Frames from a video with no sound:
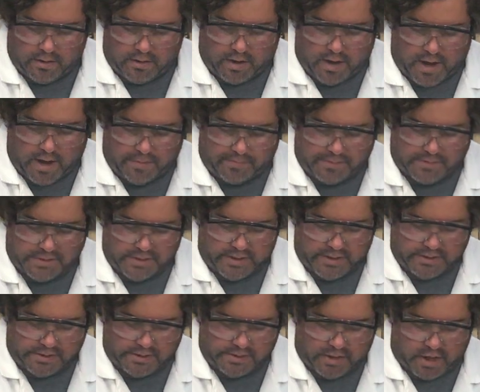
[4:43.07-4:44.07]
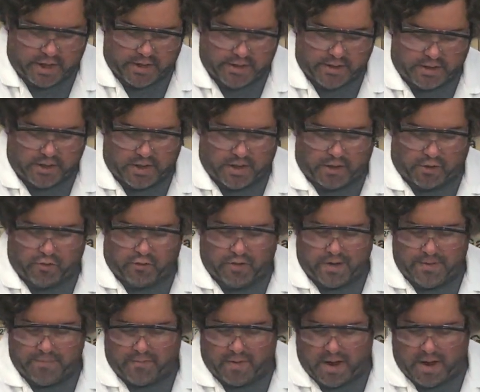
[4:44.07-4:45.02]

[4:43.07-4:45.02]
cups is starting to creep